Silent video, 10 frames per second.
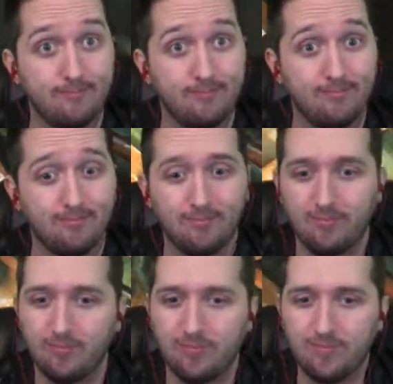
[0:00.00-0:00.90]

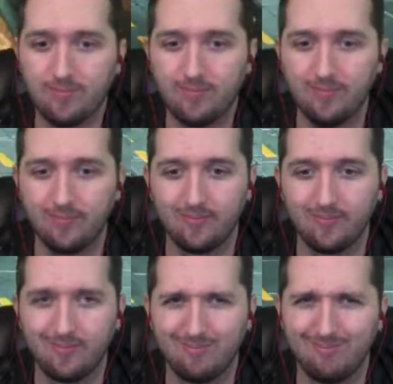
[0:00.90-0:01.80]

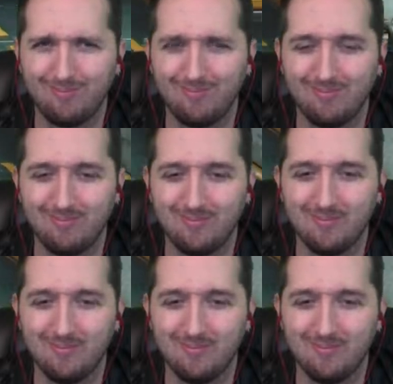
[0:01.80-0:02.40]
No one is speaking in this clip.